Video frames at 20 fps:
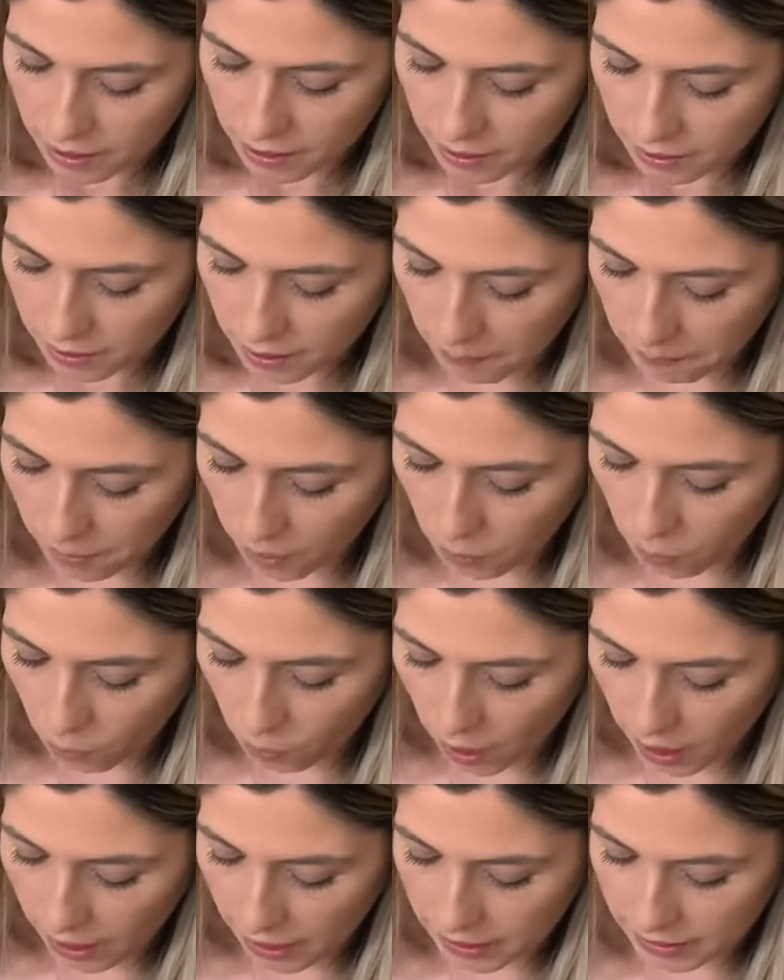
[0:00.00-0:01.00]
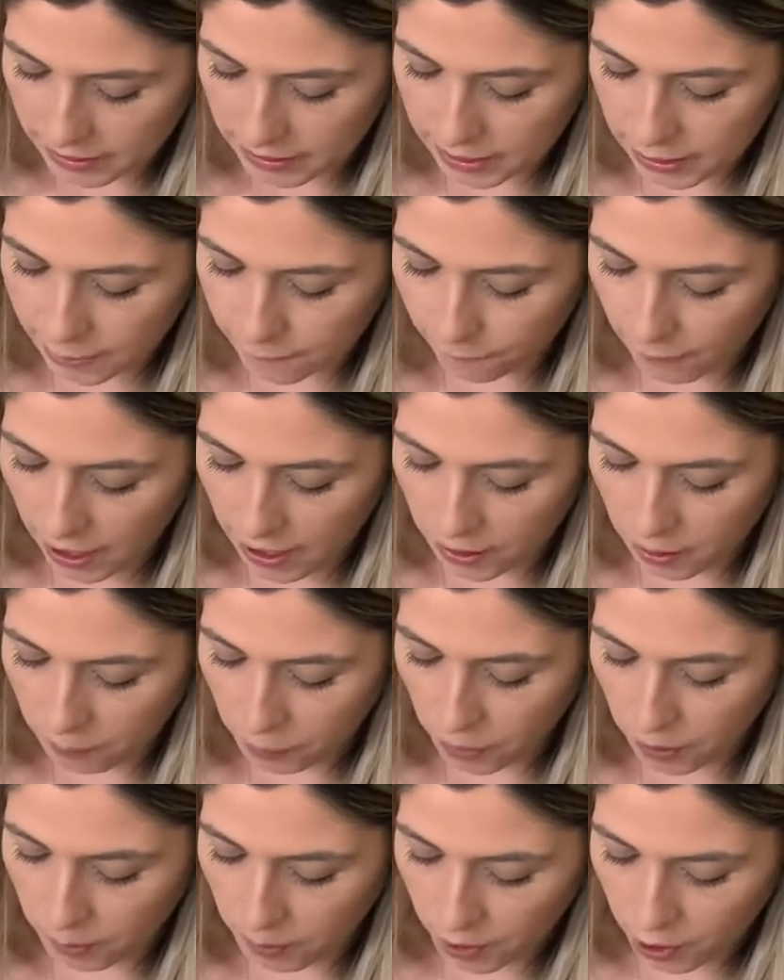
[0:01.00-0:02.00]
Number 1 says find the
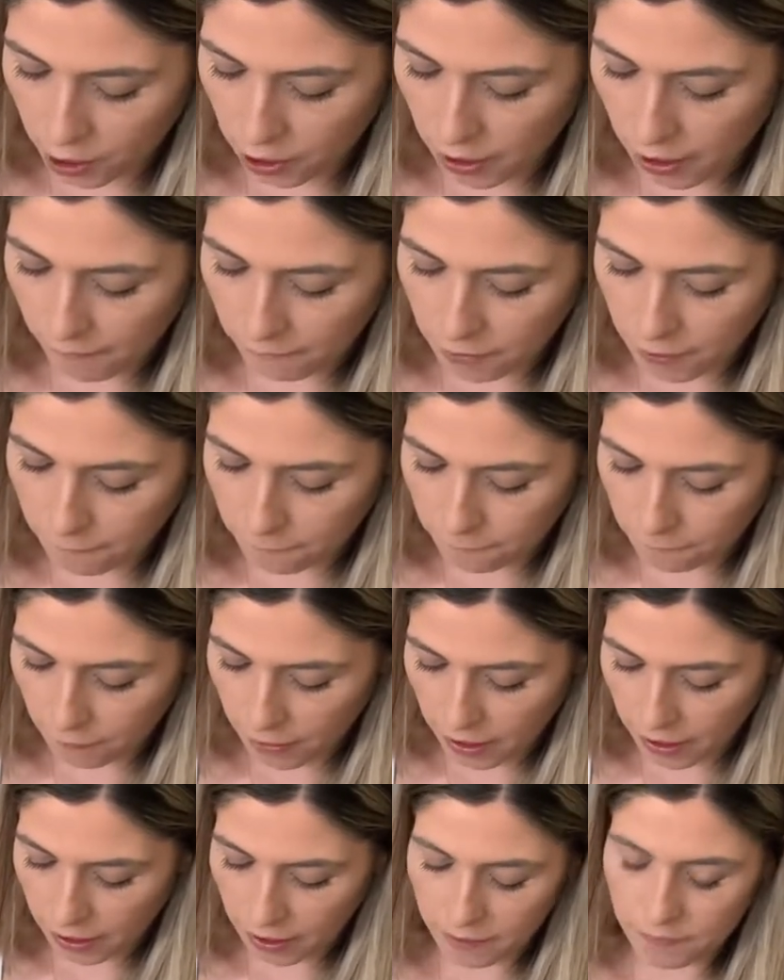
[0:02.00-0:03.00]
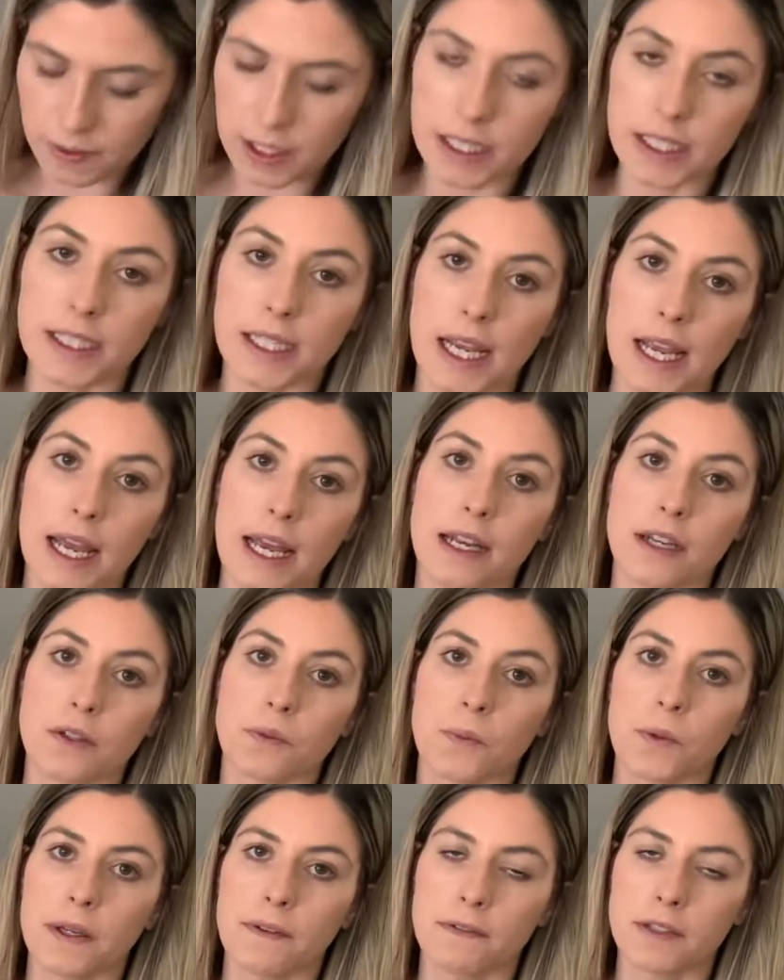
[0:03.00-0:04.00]
perimeter of the front of the tent.
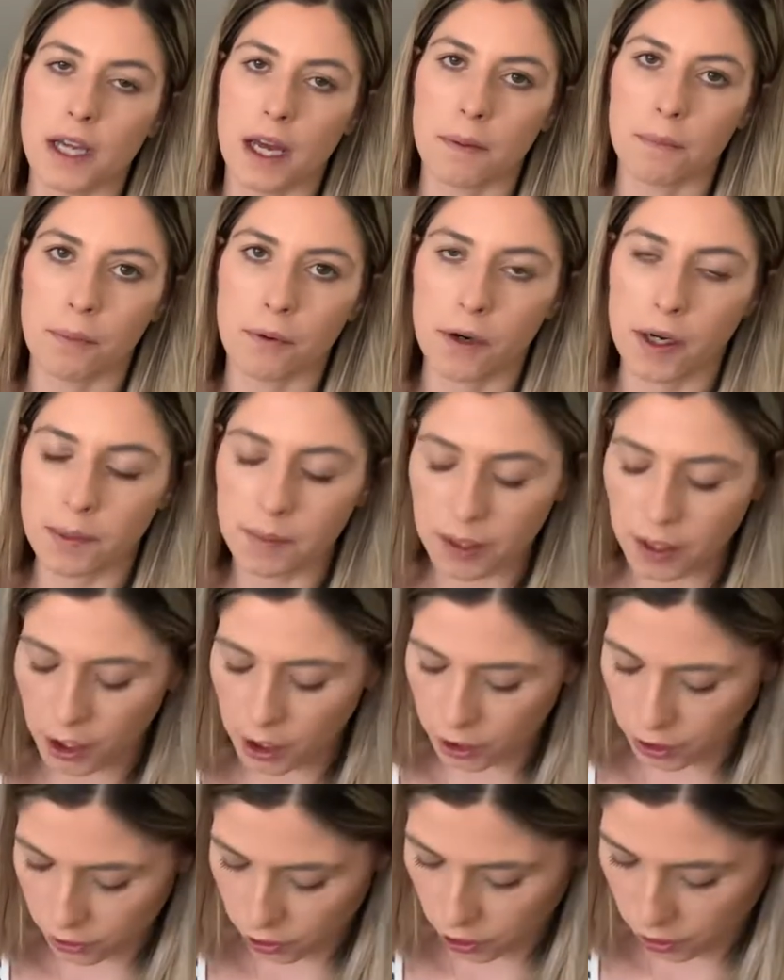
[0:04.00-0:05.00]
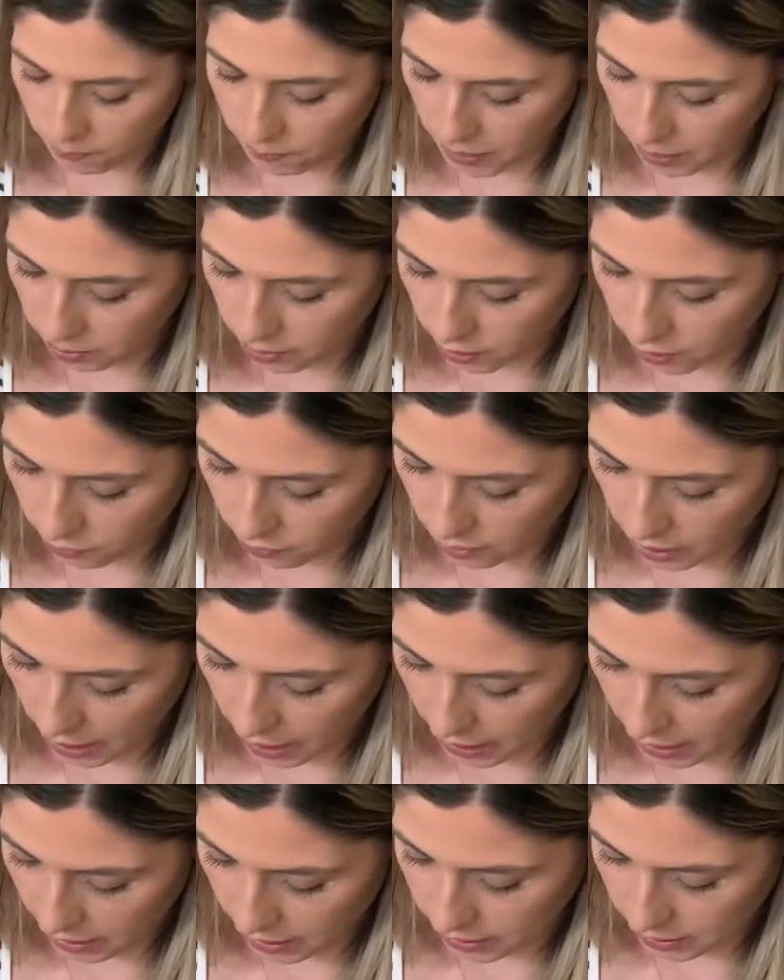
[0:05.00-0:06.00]
We've done perimeter. You should be able to do
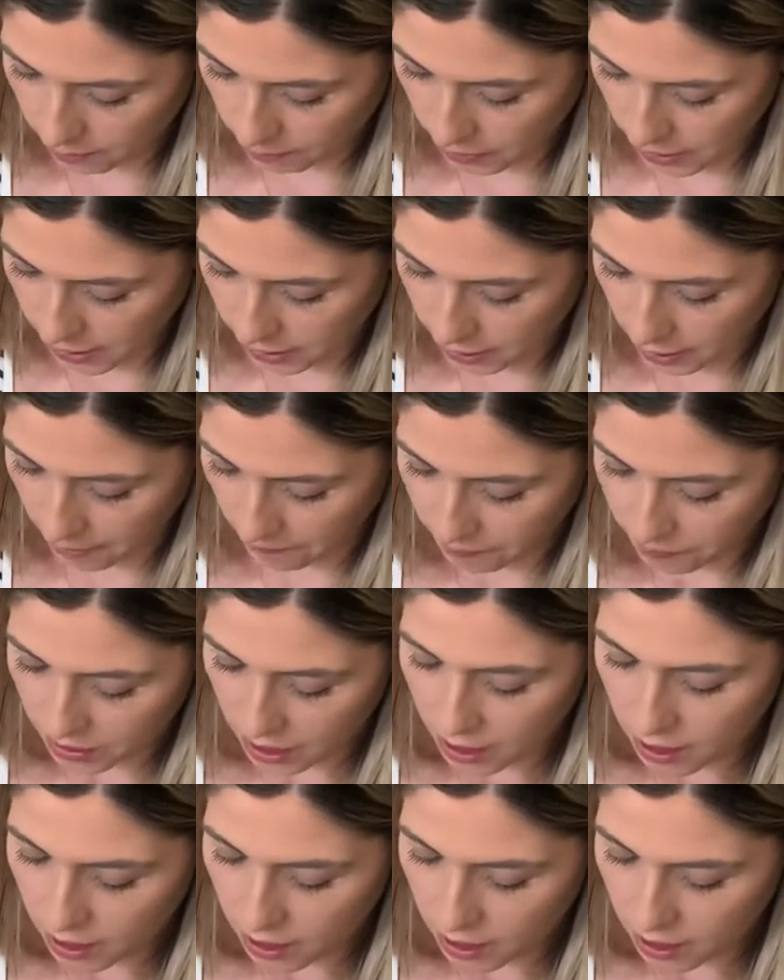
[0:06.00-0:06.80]
that. Easy peasy.